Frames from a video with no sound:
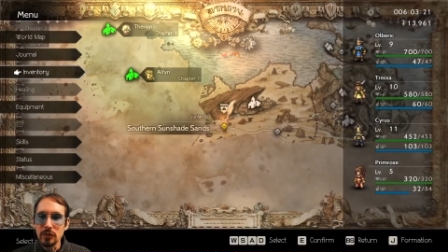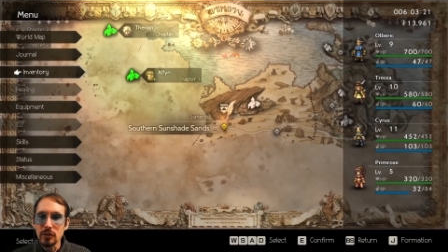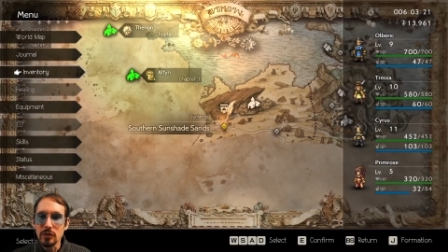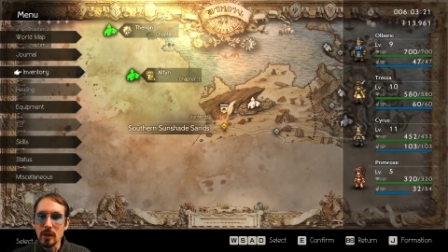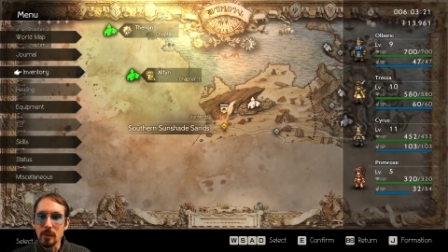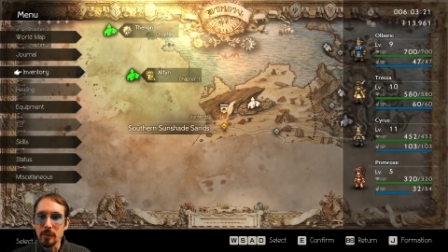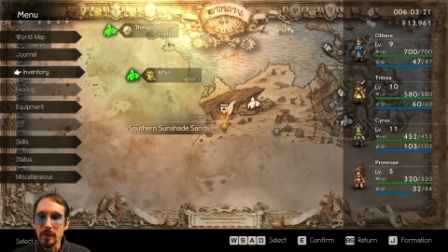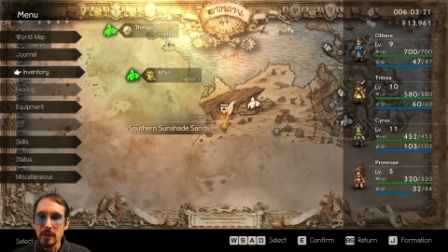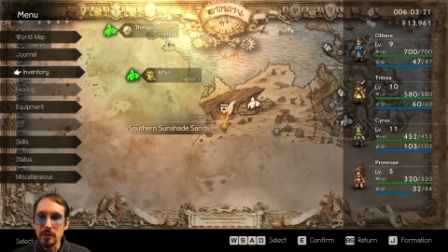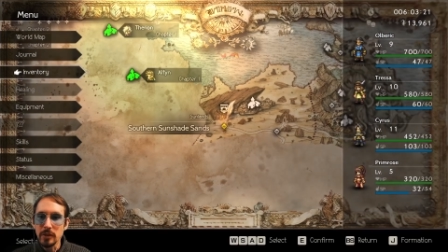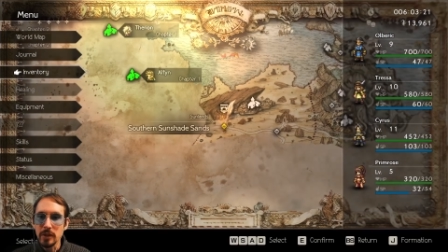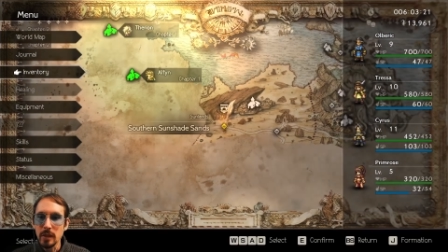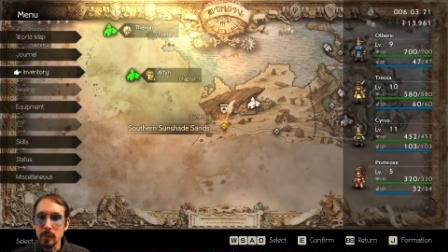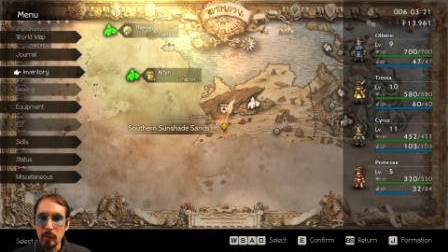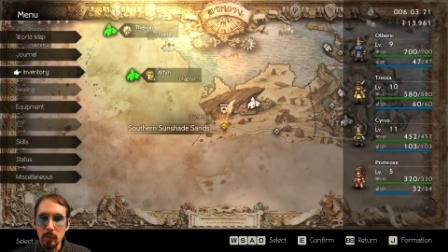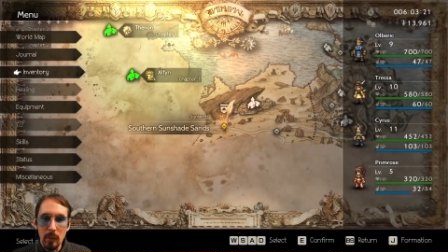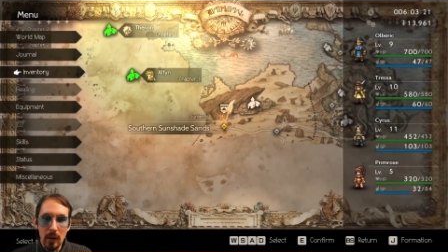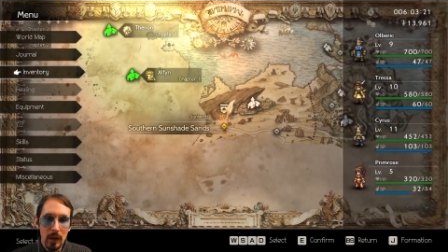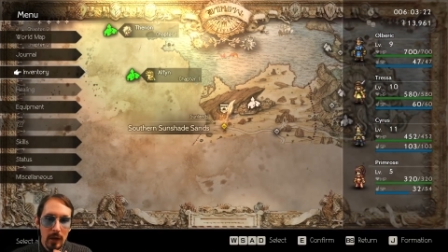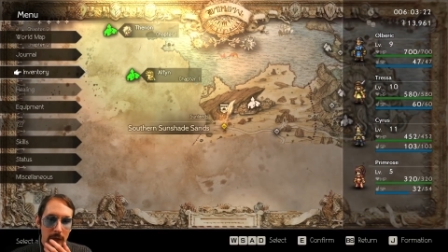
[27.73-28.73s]
is something to
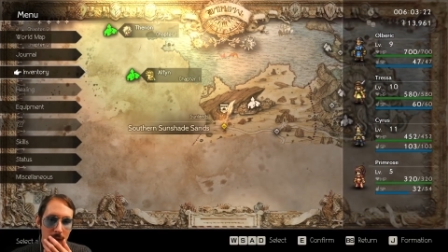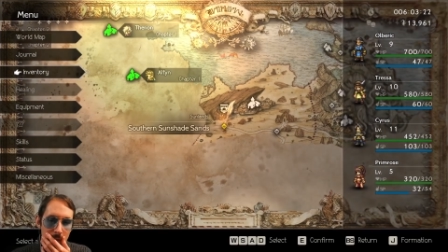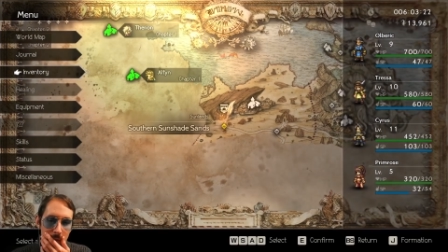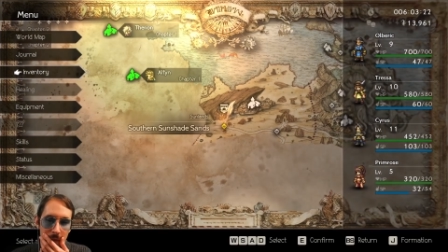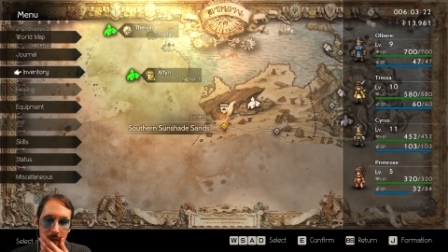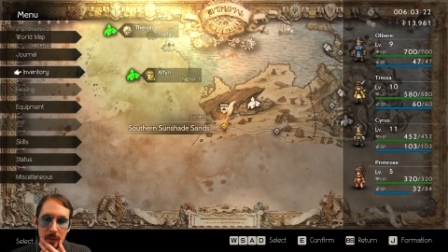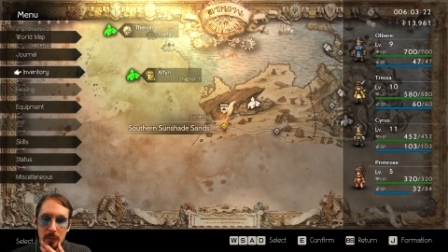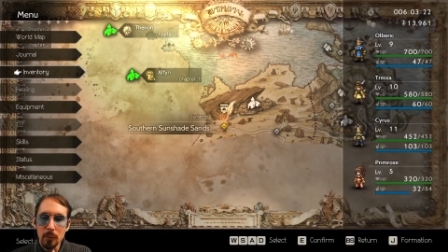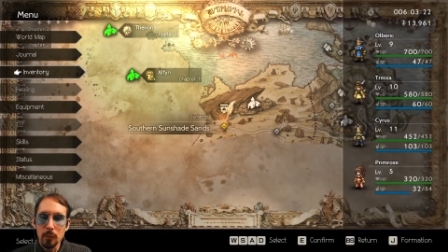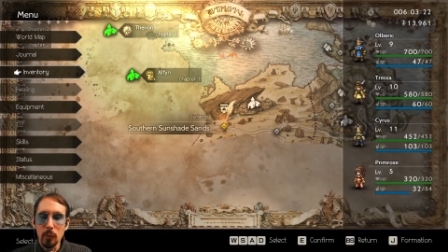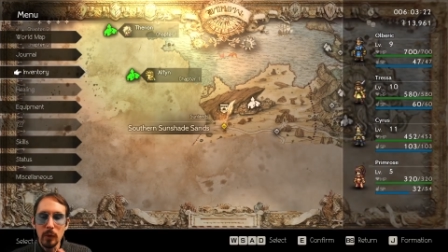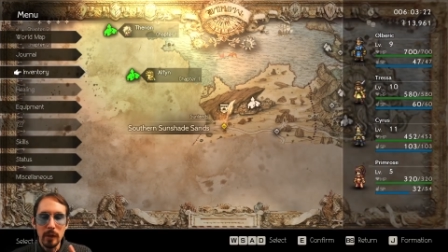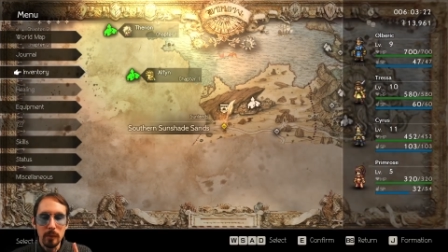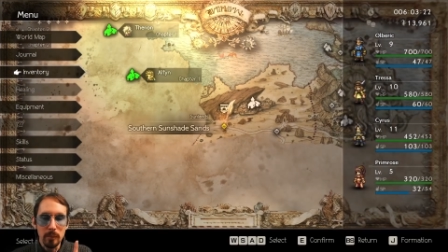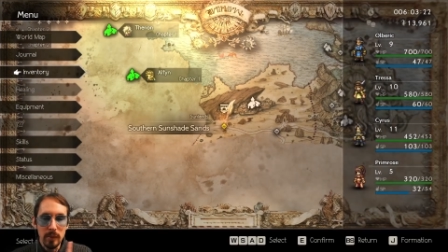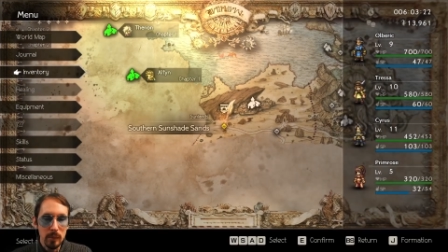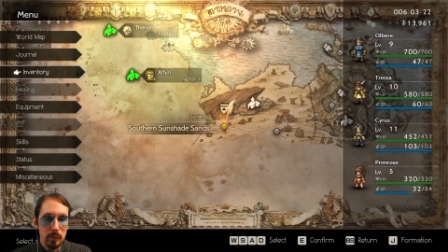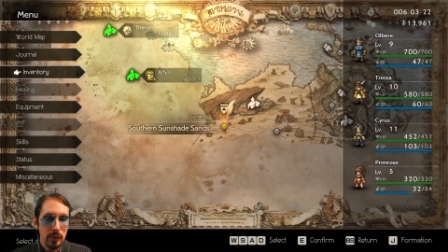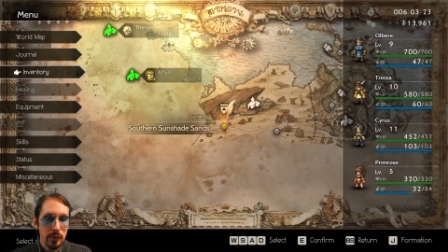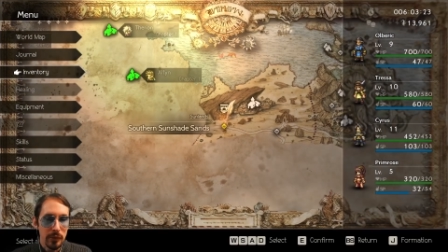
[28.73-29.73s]
keep in mind.
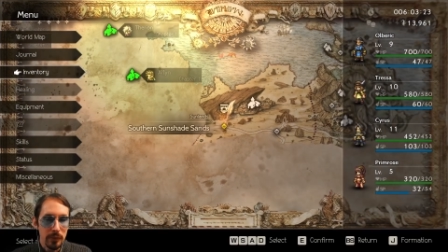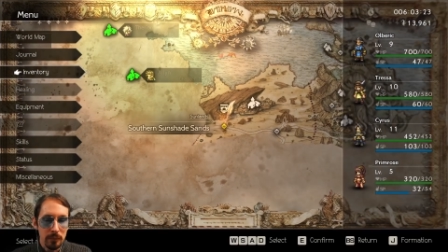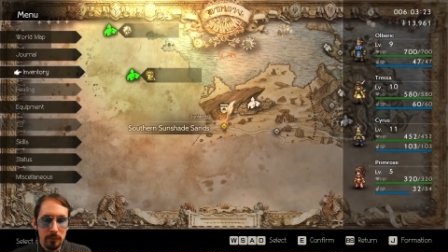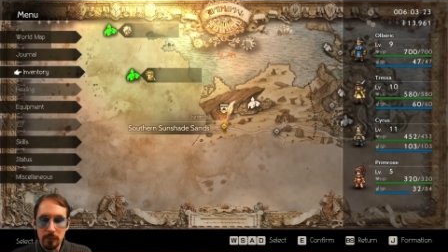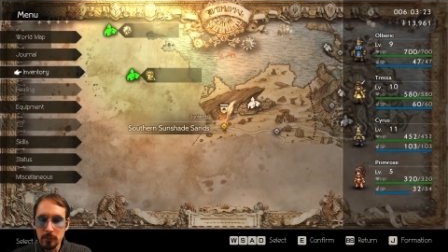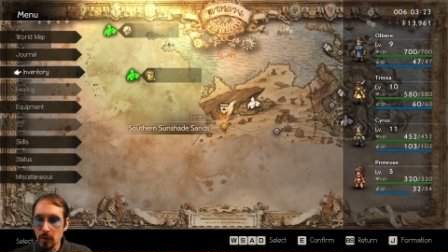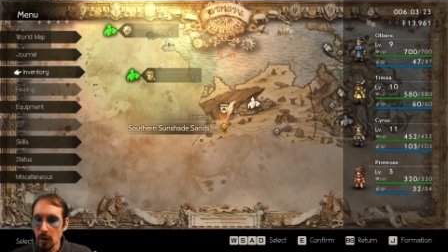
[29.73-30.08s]
When people